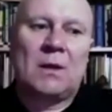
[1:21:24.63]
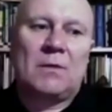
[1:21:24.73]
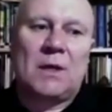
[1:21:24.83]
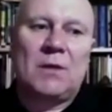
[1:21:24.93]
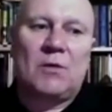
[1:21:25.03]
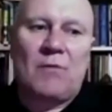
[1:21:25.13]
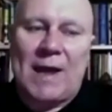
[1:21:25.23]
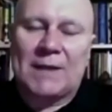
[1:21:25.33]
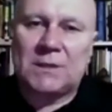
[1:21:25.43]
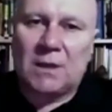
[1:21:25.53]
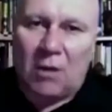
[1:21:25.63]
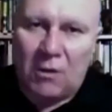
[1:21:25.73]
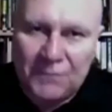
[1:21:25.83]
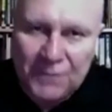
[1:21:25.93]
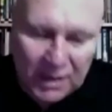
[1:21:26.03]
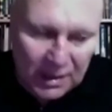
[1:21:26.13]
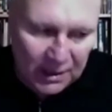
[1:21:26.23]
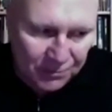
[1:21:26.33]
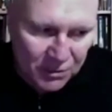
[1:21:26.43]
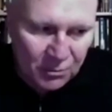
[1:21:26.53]
the director of the
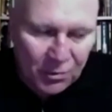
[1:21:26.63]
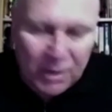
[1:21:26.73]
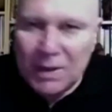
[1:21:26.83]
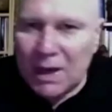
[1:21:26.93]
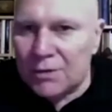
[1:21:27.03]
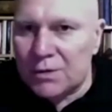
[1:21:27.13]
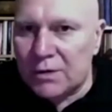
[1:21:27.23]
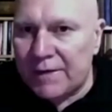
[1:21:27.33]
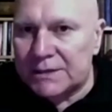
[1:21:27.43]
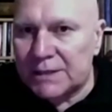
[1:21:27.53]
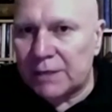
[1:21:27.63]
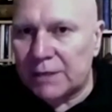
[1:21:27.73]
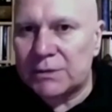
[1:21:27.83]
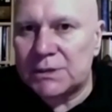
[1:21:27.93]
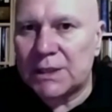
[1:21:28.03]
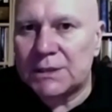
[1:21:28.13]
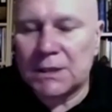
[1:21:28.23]
Supreme Council of Antiquities,